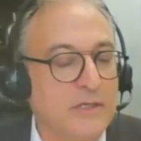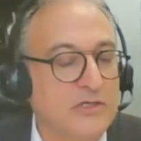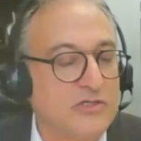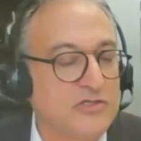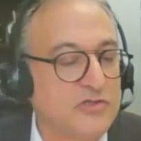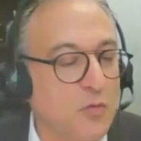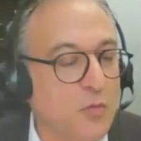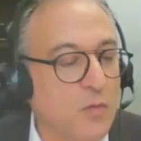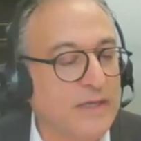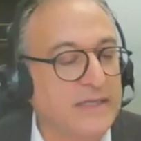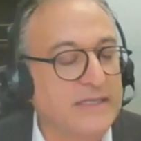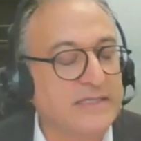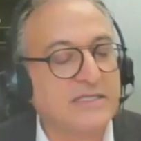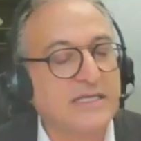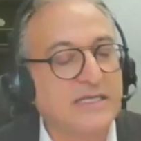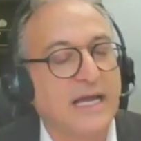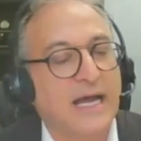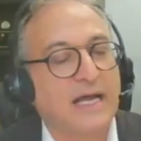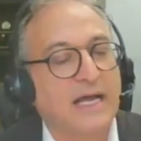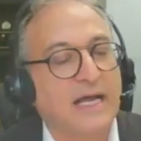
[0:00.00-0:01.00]
So one
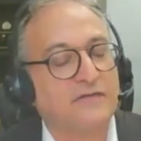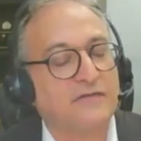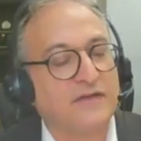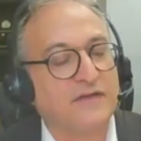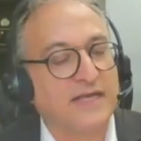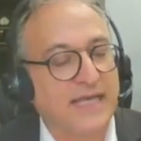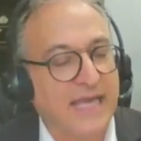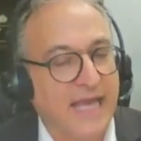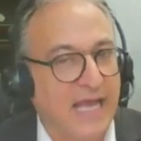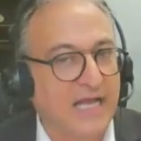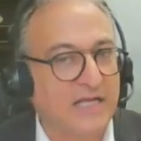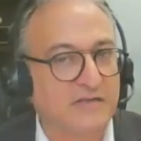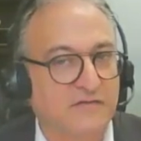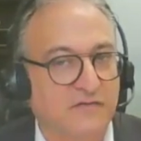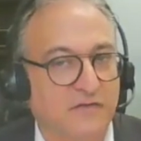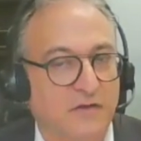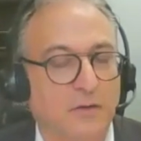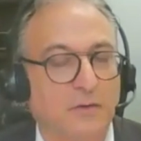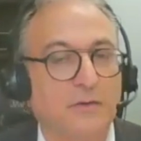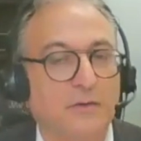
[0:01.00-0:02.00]
is out of cash
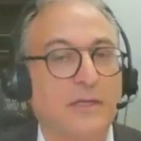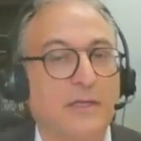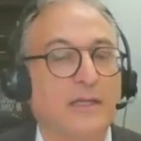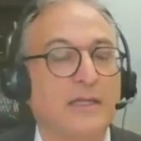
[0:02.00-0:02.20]
flow.